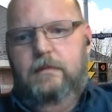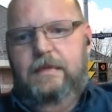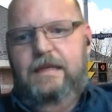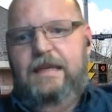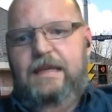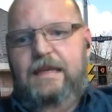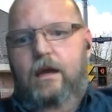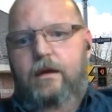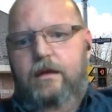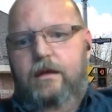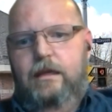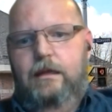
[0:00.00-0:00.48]

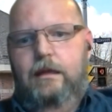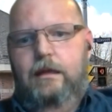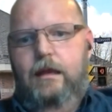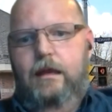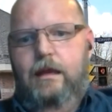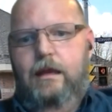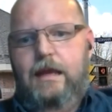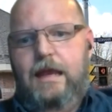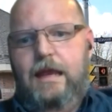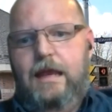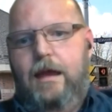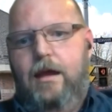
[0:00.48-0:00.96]

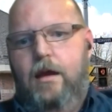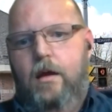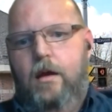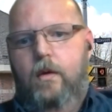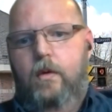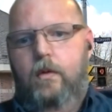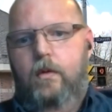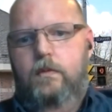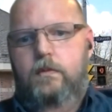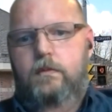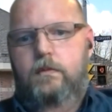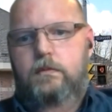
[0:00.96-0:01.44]
calculate
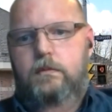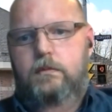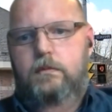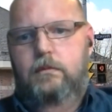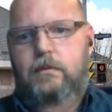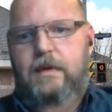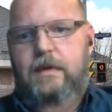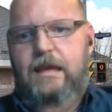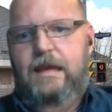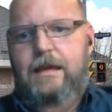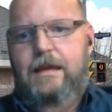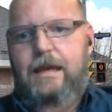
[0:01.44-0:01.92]
how
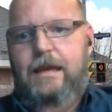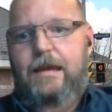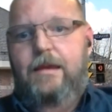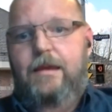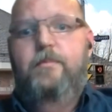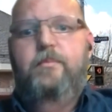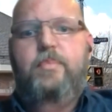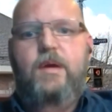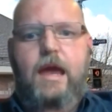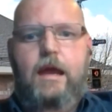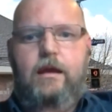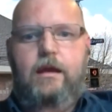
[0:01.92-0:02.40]

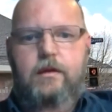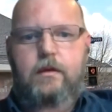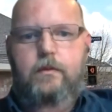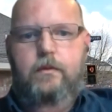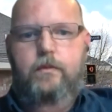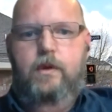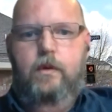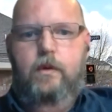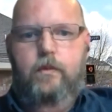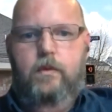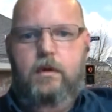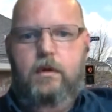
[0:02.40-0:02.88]

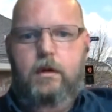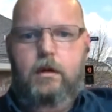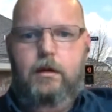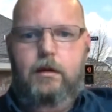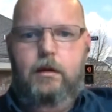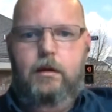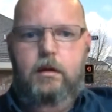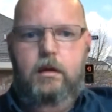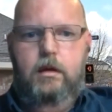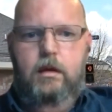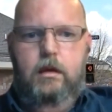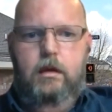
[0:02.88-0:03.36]
impacted we
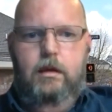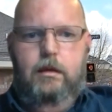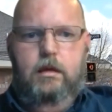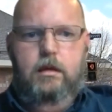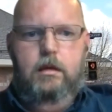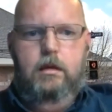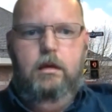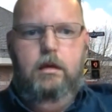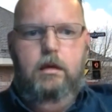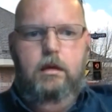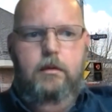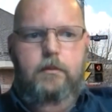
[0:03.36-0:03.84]
were,
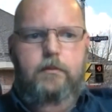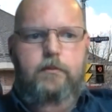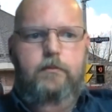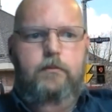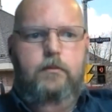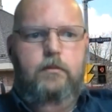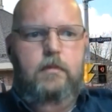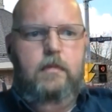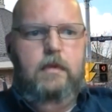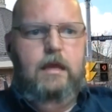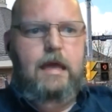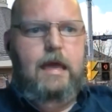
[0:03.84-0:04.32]

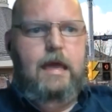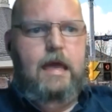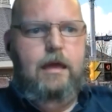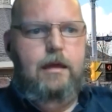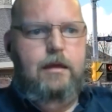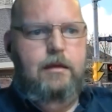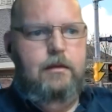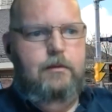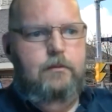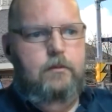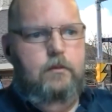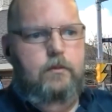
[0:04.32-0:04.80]
um,
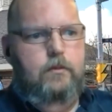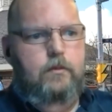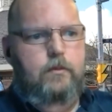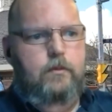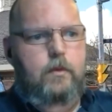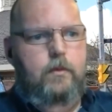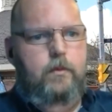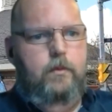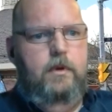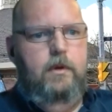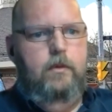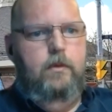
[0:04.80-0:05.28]

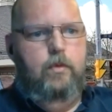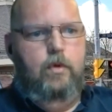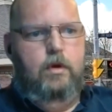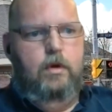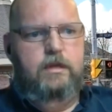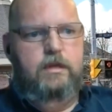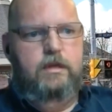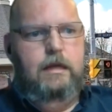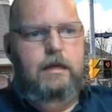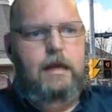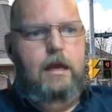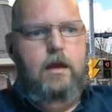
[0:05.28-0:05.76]
when we
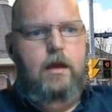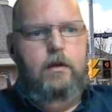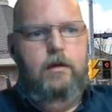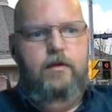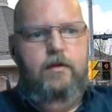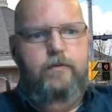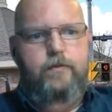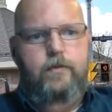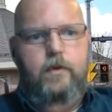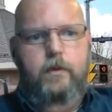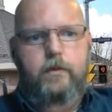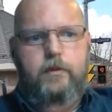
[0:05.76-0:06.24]
worked it out,
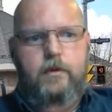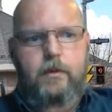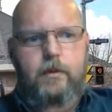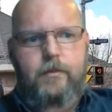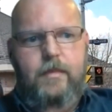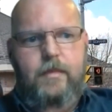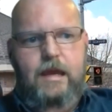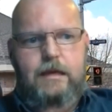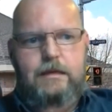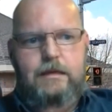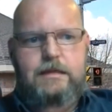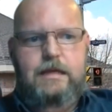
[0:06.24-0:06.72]
if we were to
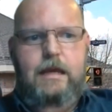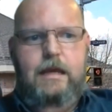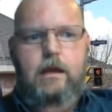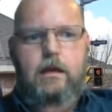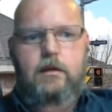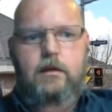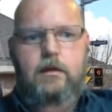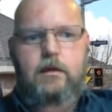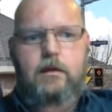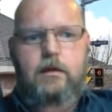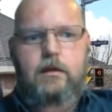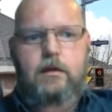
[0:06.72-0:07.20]

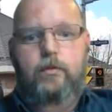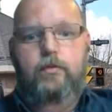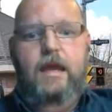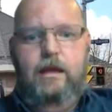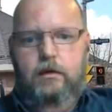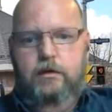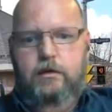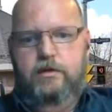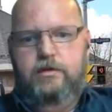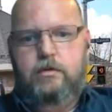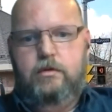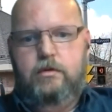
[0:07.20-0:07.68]
maintain the
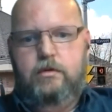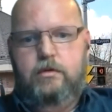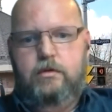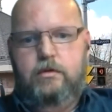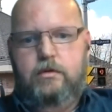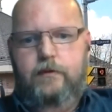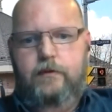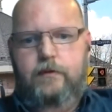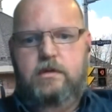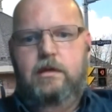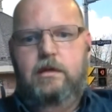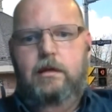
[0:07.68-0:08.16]
regular
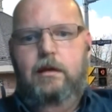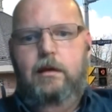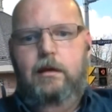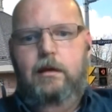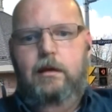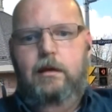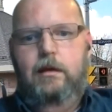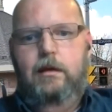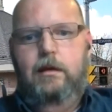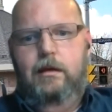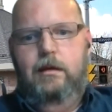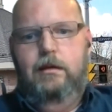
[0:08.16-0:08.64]
service
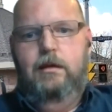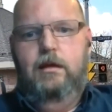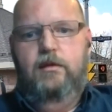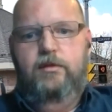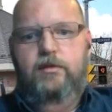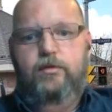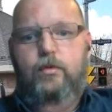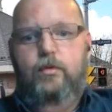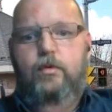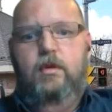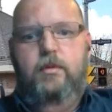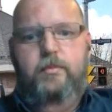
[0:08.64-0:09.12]

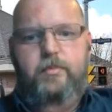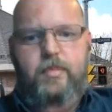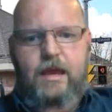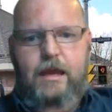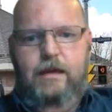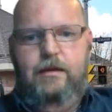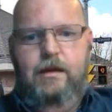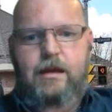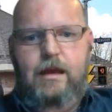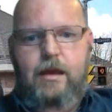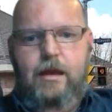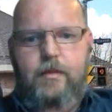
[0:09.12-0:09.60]
through the
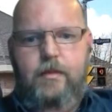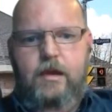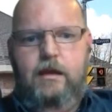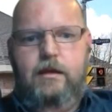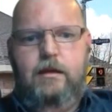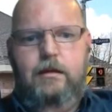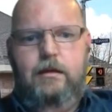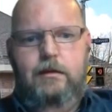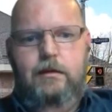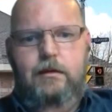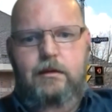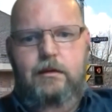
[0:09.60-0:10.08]
pandemic,